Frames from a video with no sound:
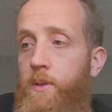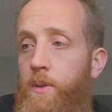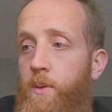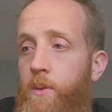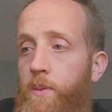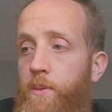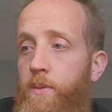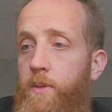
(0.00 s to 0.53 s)

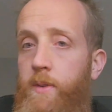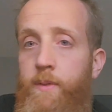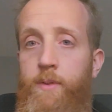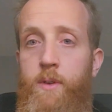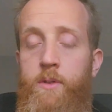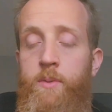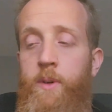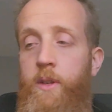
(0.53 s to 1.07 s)
So the
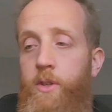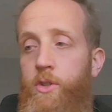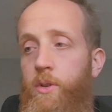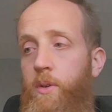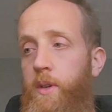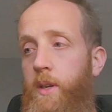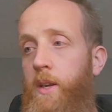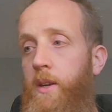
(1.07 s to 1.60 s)
first one I'll
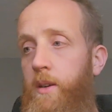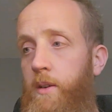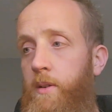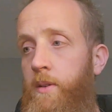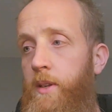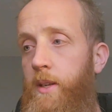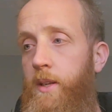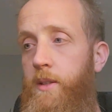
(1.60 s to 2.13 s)
show you
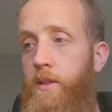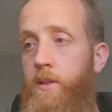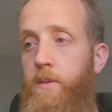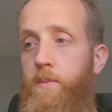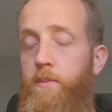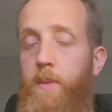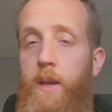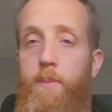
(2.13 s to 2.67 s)
here is
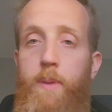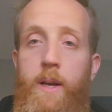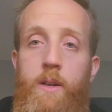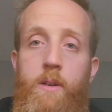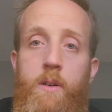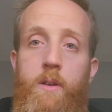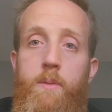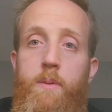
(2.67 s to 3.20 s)
made by
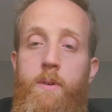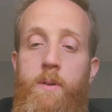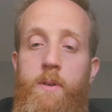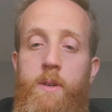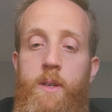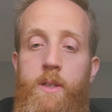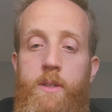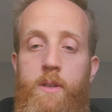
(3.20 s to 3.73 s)
Gerber.
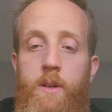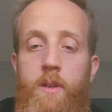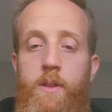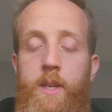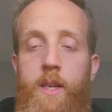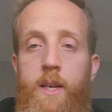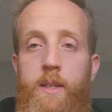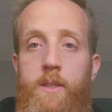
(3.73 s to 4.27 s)
It's called
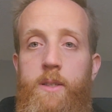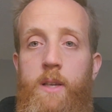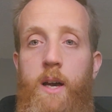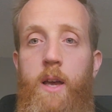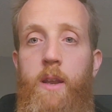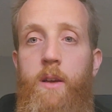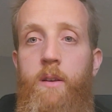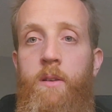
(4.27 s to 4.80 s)
the
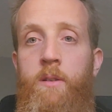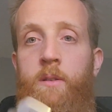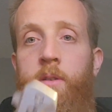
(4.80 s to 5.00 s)
Asada.